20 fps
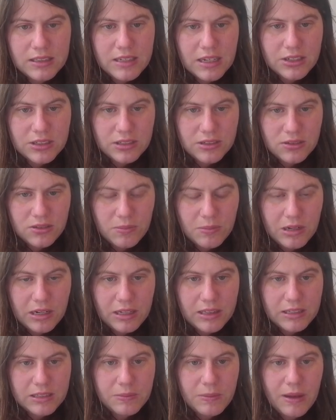Let's actually zoom in
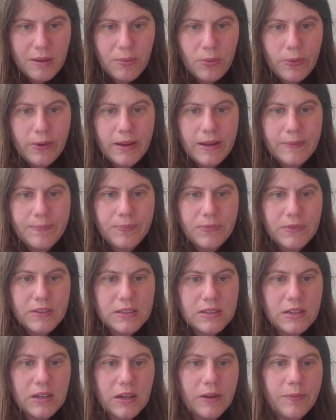on this bad boy.
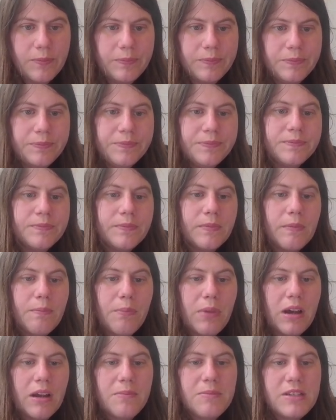So,
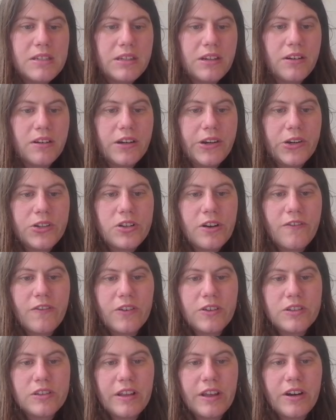bottom is here. Here's our
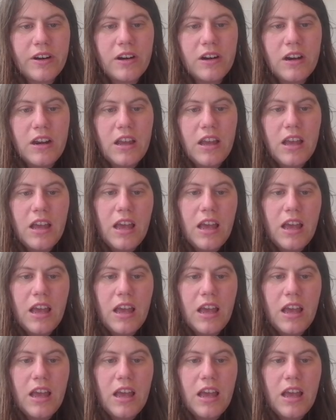first letter.